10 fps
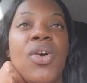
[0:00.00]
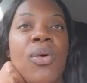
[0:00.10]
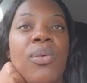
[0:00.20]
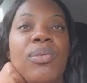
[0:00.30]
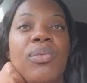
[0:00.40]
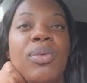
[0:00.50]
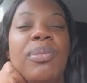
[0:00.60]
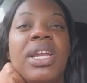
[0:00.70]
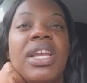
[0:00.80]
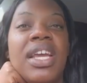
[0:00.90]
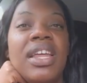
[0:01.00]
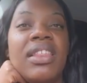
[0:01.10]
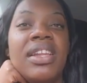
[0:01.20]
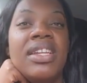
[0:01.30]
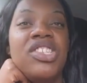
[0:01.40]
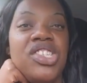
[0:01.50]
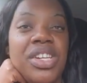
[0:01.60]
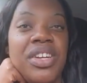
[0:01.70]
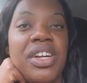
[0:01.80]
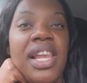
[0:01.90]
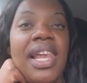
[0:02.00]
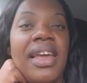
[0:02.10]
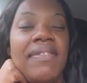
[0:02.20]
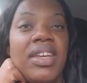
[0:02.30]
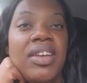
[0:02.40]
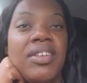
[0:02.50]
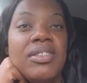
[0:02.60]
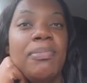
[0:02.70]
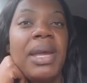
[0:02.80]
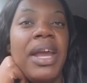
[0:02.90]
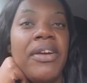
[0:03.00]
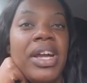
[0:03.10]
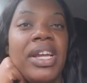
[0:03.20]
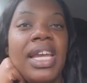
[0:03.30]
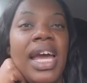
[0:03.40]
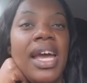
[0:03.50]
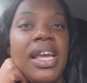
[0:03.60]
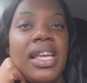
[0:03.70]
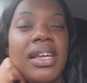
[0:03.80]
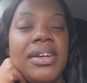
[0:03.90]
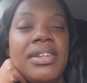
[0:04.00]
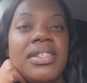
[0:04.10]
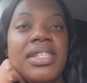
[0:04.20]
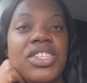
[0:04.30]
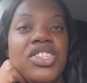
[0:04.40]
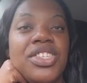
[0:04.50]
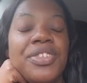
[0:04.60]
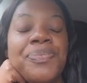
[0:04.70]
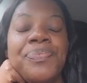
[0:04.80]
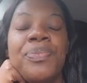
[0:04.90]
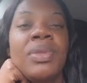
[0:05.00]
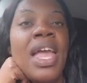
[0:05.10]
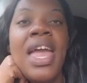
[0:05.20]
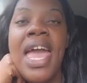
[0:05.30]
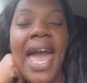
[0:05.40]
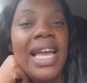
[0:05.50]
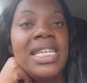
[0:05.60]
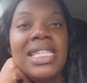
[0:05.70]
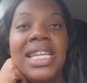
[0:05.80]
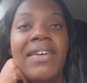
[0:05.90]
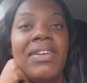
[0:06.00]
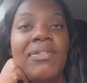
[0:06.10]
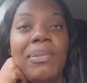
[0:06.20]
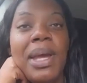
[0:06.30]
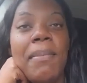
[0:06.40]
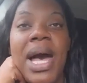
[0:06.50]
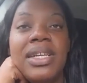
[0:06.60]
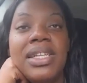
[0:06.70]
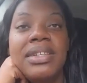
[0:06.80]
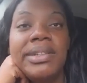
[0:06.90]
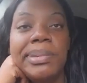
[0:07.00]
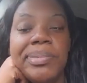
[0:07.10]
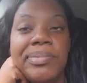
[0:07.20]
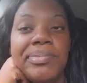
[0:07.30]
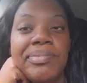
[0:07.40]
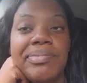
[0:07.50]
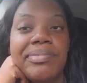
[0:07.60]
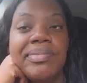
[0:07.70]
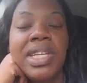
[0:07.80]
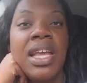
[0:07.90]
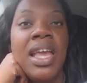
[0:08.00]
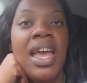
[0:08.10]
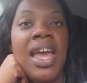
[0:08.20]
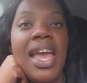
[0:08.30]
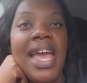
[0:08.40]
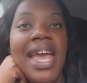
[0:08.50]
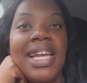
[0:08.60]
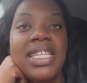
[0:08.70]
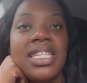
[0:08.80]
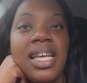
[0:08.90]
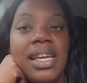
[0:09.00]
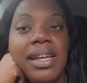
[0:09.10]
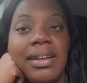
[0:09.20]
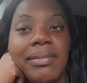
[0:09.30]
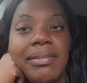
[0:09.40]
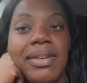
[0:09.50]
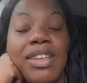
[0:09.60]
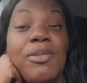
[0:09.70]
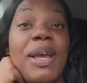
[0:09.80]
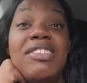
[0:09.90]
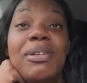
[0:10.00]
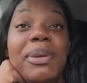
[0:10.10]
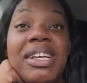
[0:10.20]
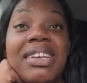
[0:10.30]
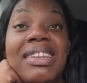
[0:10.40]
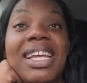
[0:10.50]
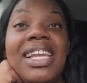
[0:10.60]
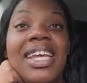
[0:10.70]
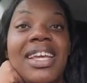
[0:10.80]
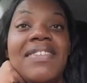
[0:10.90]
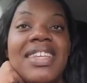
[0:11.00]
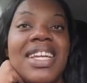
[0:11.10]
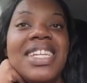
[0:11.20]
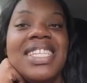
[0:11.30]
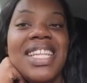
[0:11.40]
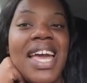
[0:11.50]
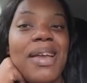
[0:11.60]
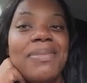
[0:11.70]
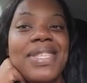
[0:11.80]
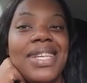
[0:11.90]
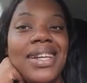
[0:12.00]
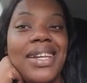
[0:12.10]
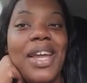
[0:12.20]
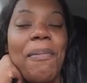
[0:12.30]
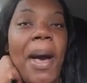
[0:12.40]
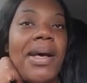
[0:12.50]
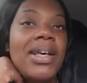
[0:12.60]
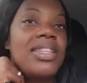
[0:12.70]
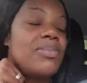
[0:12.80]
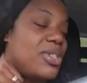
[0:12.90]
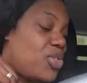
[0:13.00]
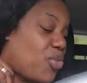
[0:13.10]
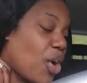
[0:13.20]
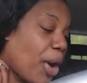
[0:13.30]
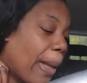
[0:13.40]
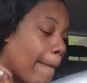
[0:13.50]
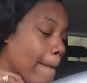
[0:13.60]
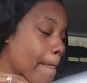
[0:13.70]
Well, we've been together this year 11 years, married nine years this year. And he's never even met my husband. And it's sad. Especially because he lives in the same city that my husband is from.